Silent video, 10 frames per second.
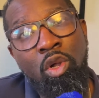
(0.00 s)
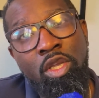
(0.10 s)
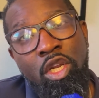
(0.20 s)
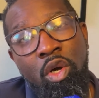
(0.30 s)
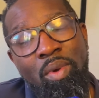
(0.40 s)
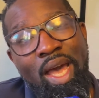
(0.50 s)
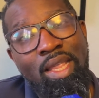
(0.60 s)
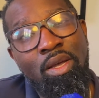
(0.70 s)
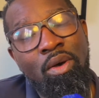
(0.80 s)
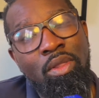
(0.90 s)
We had
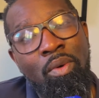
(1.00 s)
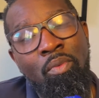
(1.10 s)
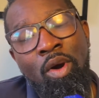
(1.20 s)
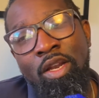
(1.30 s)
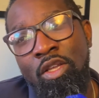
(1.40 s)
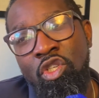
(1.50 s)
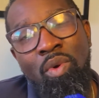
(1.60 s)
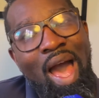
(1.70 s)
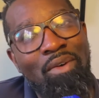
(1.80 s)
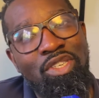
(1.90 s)
the 1 and 2
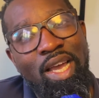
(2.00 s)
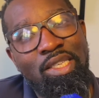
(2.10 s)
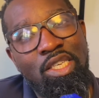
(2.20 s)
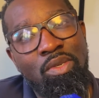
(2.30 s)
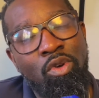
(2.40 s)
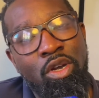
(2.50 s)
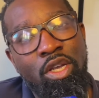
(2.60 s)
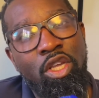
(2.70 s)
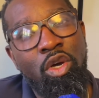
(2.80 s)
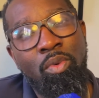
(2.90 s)
half chances where,
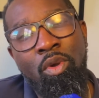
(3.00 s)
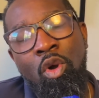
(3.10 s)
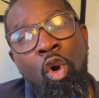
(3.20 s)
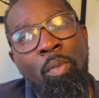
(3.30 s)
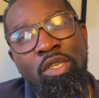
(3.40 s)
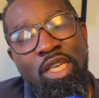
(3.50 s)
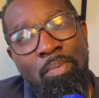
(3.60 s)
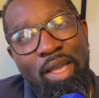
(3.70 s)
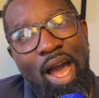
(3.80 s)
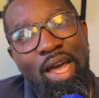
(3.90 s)
we were almost in
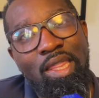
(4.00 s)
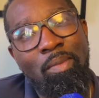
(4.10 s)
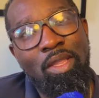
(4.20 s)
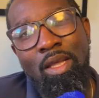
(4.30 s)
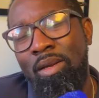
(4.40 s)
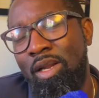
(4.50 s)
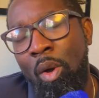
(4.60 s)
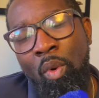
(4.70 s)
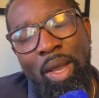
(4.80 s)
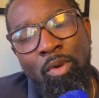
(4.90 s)
behind them, and then a
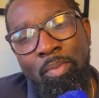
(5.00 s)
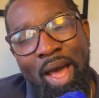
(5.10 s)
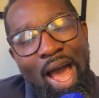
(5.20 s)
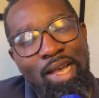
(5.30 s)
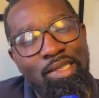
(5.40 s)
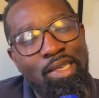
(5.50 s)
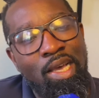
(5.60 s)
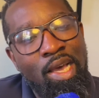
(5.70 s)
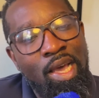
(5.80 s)
wayward pass